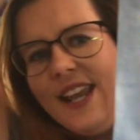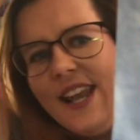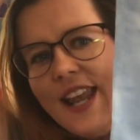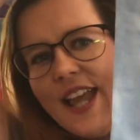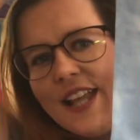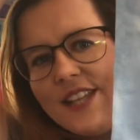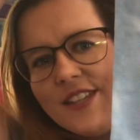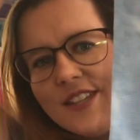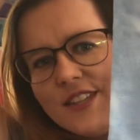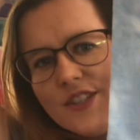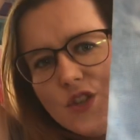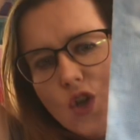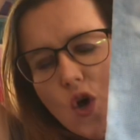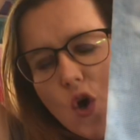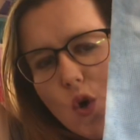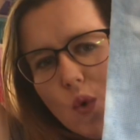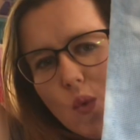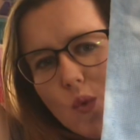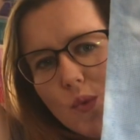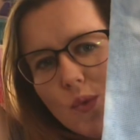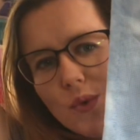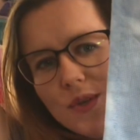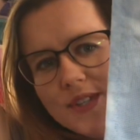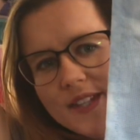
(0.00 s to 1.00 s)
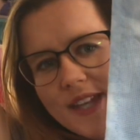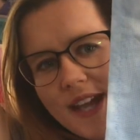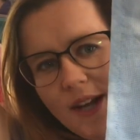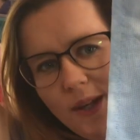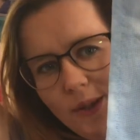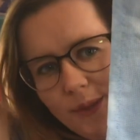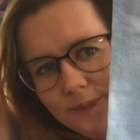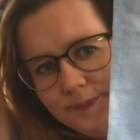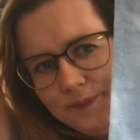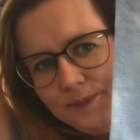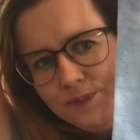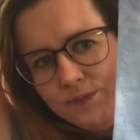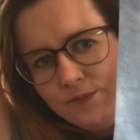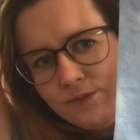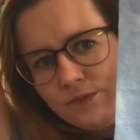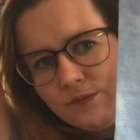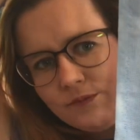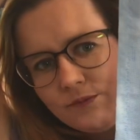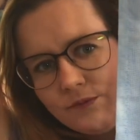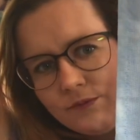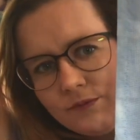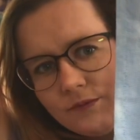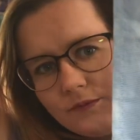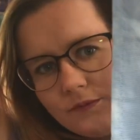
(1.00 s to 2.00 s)
Letters to Hogwarts SAL,
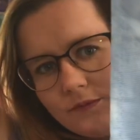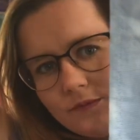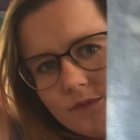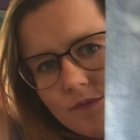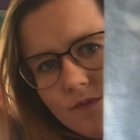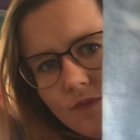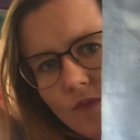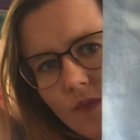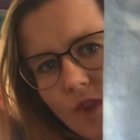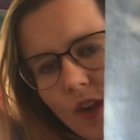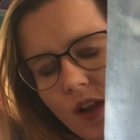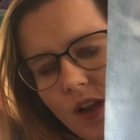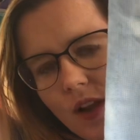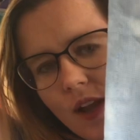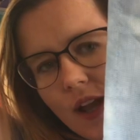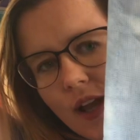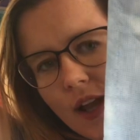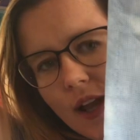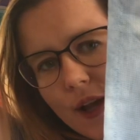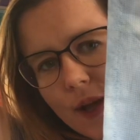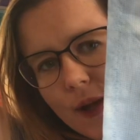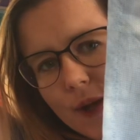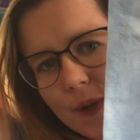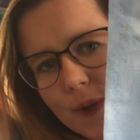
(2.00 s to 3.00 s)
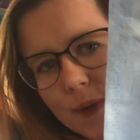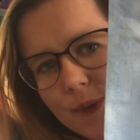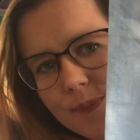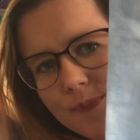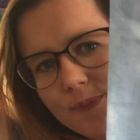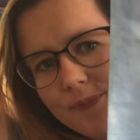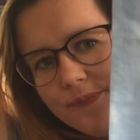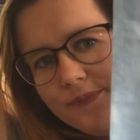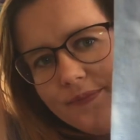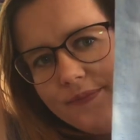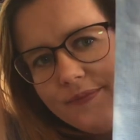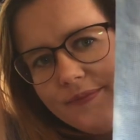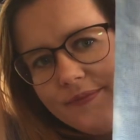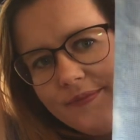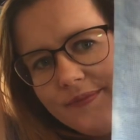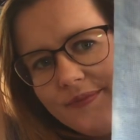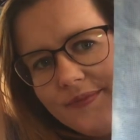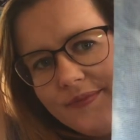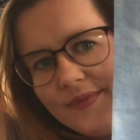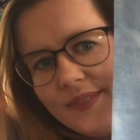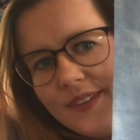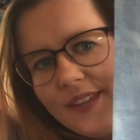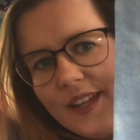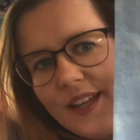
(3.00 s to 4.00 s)
and
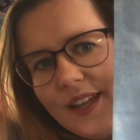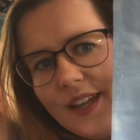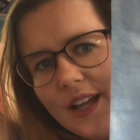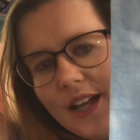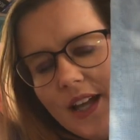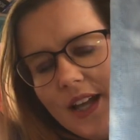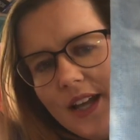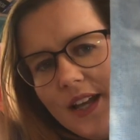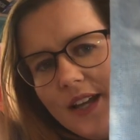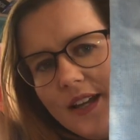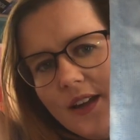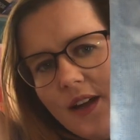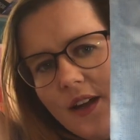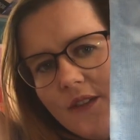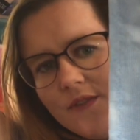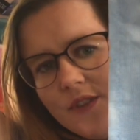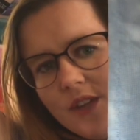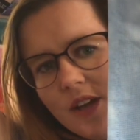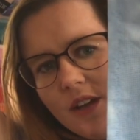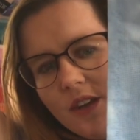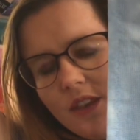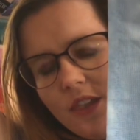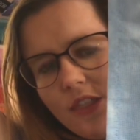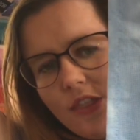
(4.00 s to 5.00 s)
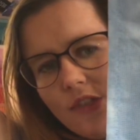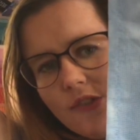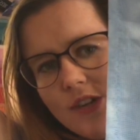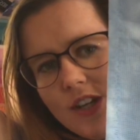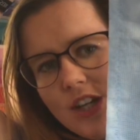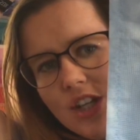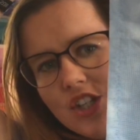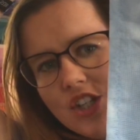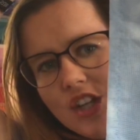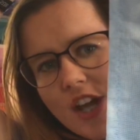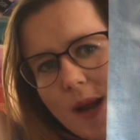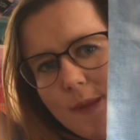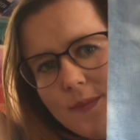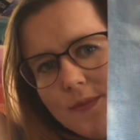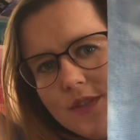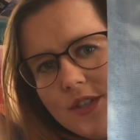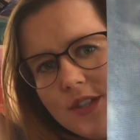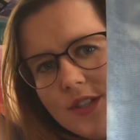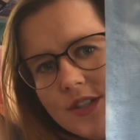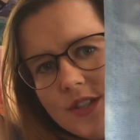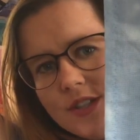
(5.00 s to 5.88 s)
I've done 3 chapters